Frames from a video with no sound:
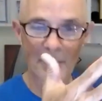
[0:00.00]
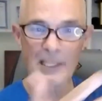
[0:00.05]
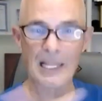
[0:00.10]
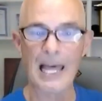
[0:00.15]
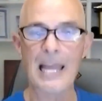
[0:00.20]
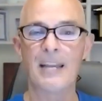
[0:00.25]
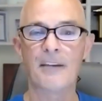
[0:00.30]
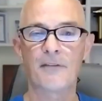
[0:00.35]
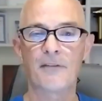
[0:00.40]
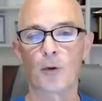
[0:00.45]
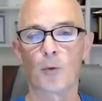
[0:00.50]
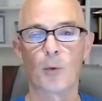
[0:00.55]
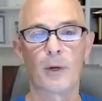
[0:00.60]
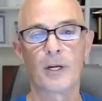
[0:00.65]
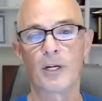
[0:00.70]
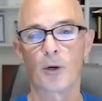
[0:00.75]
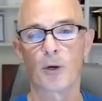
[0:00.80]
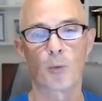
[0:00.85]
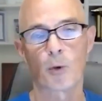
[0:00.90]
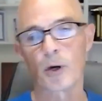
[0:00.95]
a light for when
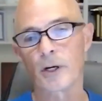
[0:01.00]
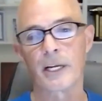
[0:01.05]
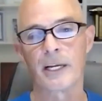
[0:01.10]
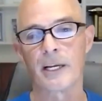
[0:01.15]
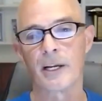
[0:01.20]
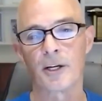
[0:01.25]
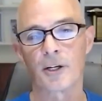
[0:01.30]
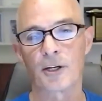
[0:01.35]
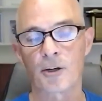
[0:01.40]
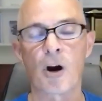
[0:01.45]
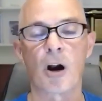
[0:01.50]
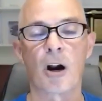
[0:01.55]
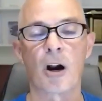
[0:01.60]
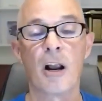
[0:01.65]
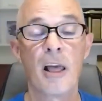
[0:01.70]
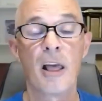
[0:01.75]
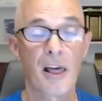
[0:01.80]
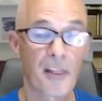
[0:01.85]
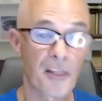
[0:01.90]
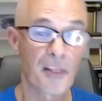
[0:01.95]
you're working on your car.
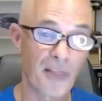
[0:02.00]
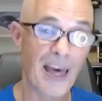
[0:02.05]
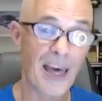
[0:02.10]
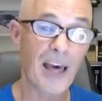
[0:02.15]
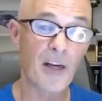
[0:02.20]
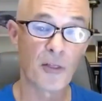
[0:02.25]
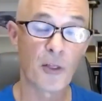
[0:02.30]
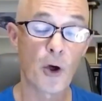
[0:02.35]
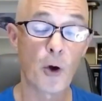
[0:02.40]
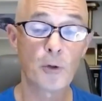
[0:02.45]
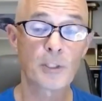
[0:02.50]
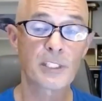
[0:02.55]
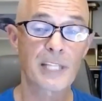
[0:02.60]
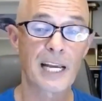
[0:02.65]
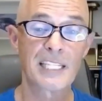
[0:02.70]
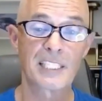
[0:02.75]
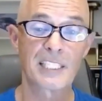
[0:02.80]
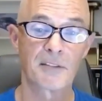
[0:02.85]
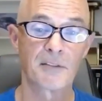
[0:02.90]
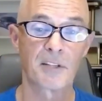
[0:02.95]
That, those
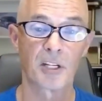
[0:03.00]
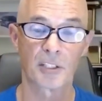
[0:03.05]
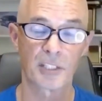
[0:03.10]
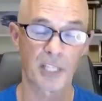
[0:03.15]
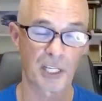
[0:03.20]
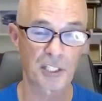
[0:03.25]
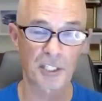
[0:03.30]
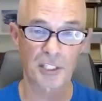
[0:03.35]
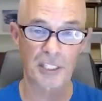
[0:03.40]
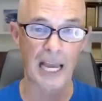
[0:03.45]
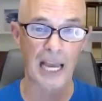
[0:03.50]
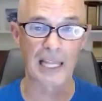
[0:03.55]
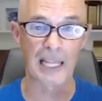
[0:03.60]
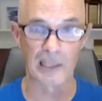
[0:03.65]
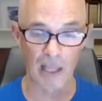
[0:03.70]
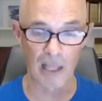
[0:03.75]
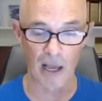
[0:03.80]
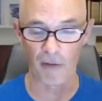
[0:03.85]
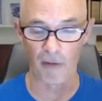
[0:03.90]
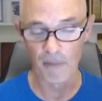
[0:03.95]
kinds of little touches I
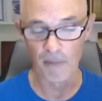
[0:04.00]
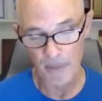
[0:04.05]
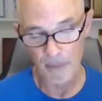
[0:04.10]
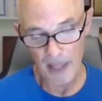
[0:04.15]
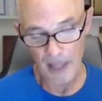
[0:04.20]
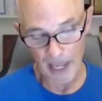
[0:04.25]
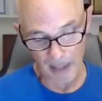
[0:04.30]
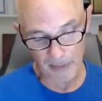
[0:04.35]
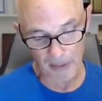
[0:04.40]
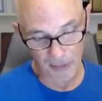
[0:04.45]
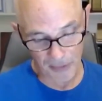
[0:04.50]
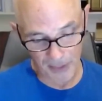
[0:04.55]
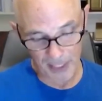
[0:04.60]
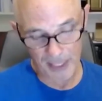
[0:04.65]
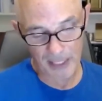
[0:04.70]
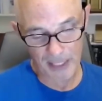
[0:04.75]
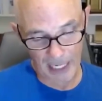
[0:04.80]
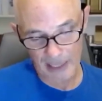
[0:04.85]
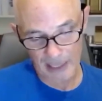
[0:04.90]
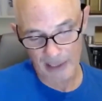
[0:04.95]
love. And the thing
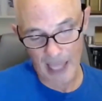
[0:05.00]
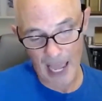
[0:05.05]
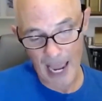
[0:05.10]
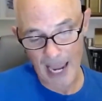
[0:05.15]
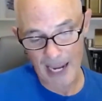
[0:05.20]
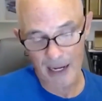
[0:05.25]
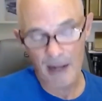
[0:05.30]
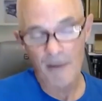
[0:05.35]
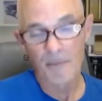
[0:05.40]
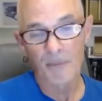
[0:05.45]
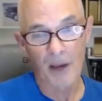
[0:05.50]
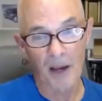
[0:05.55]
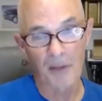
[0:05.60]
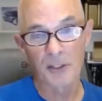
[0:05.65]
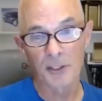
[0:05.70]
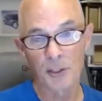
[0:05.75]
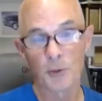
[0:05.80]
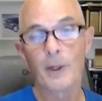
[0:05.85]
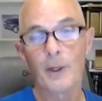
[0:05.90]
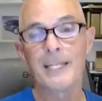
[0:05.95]
that I like on
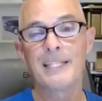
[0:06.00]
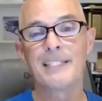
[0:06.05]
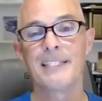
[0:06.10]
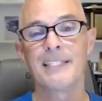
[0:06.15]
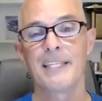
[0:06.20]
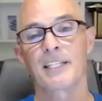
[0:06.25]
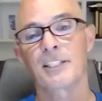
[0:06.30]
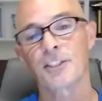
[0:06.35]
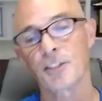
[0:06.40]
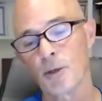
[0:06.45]
the 280ZX